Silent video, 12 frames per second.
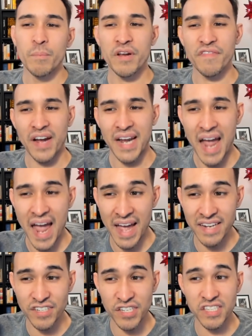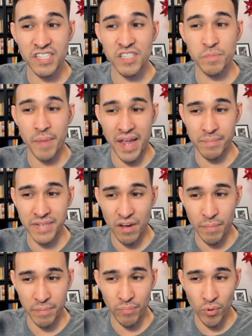But if I had just spammed
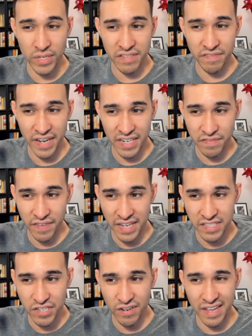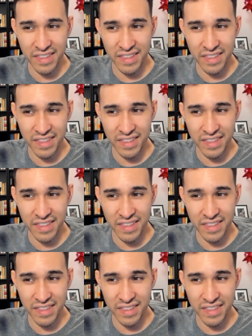out my Poison Fangs faster,